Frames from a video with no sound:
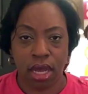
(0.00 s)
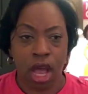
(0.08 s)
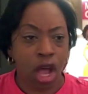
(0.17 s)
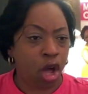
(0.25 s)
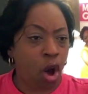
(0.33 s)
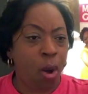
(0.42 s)

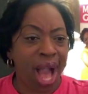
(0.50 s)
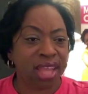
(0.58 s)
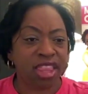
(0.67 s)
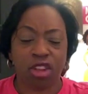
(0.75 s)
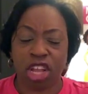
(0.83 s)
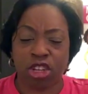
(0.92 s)
Go out
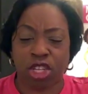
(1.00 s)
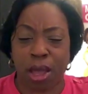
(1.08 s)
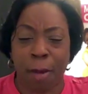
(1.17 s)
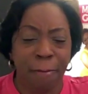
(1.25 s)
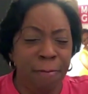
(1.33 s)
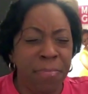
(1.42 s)
there. There's
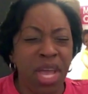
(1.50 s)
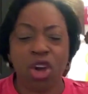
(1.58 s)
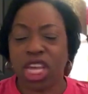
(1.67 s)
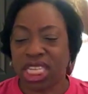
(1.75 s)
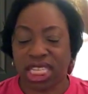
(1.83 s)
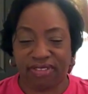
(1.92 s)

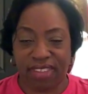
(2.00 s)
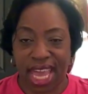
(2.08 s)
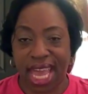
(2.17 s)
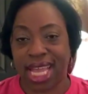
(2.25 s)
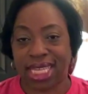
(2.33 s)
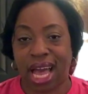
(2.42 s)
millions of
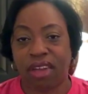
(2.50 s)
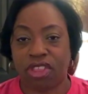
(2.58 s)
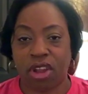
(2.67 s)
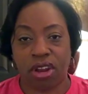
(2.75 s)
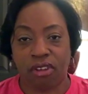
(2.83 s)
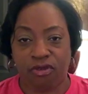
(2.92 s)
kids out
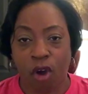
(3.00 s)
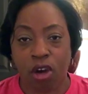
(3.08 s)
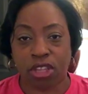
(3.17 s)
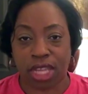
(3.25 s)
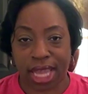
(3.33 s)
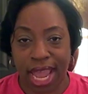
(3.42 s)
there in the
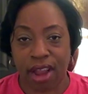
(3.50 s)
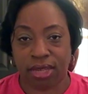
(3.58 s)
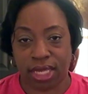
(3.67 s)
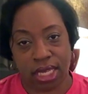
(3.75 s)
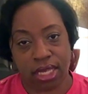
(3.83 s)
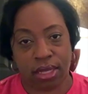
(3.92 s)
foster care
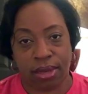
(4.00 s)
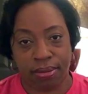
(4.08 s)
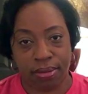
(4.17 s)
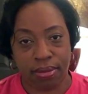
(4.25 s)
system